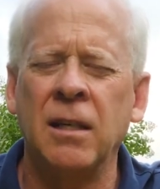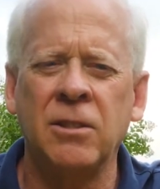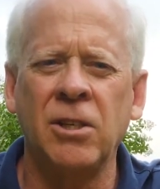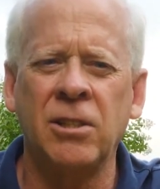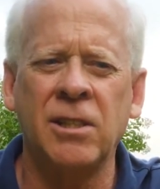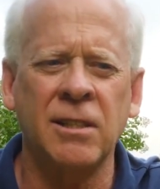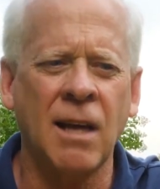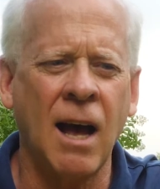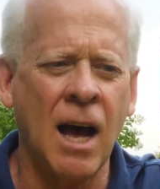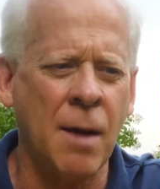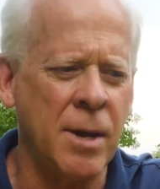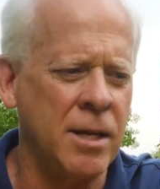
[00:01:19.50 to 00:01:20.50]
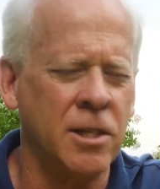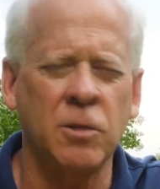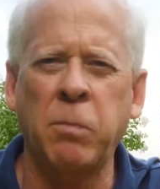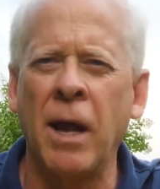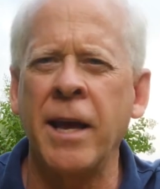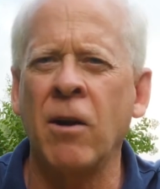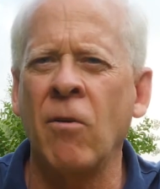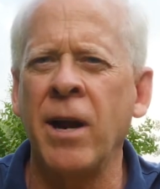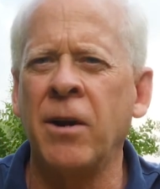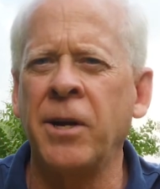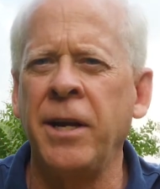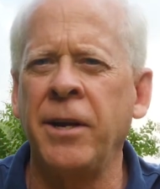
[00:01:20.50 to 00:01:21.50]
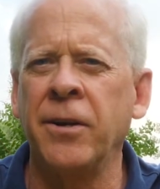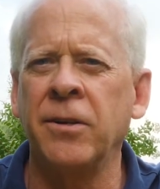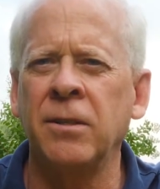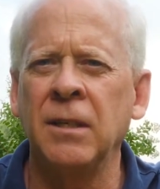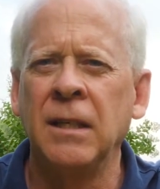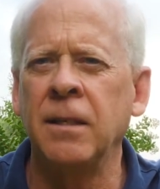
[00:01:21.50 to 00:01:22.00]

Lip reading: just as a hobby, just playing around here.